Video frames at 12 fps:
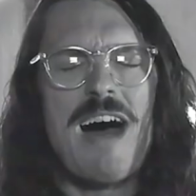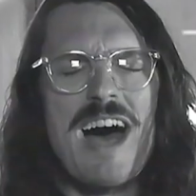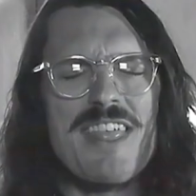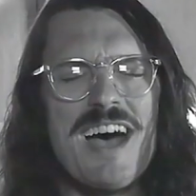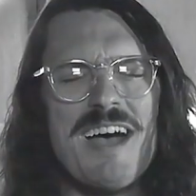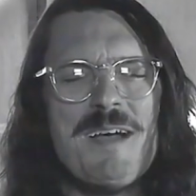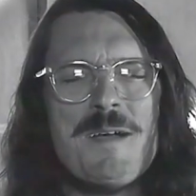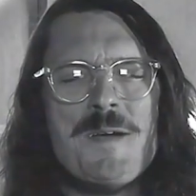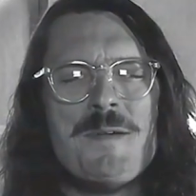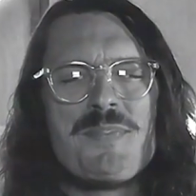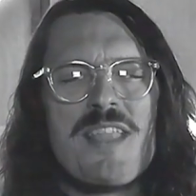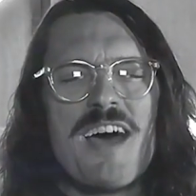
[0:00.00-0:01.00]
Father,
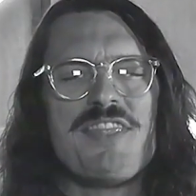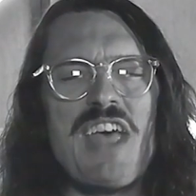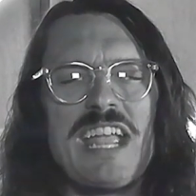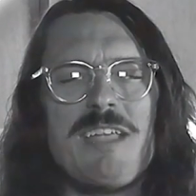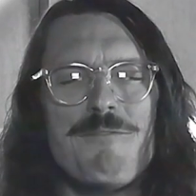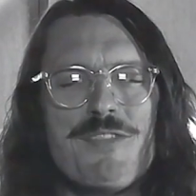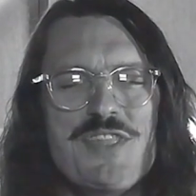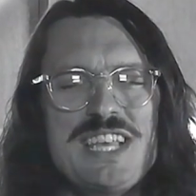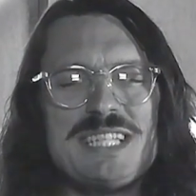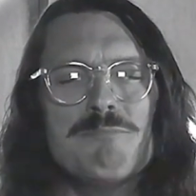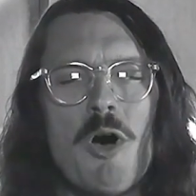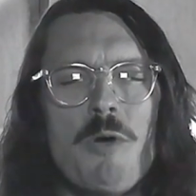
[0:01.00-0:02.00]
I thank you for
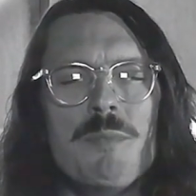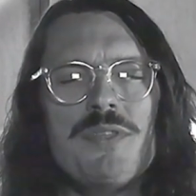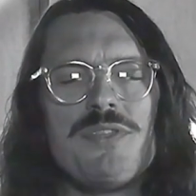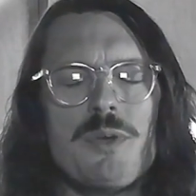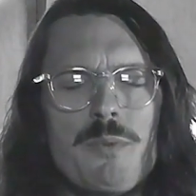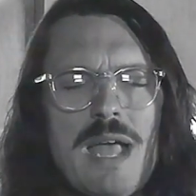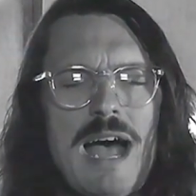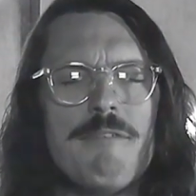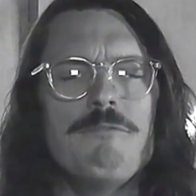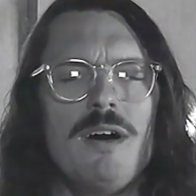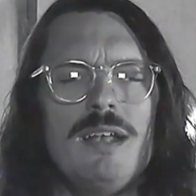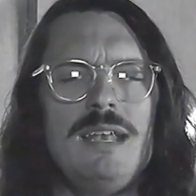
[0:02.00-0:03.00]
this moment that we
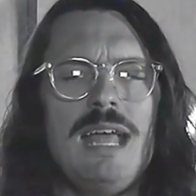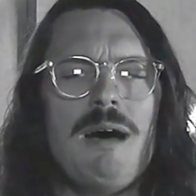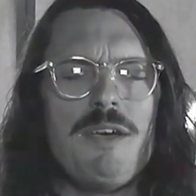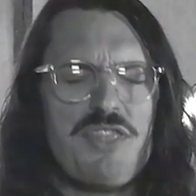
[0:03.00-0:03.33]
have right now.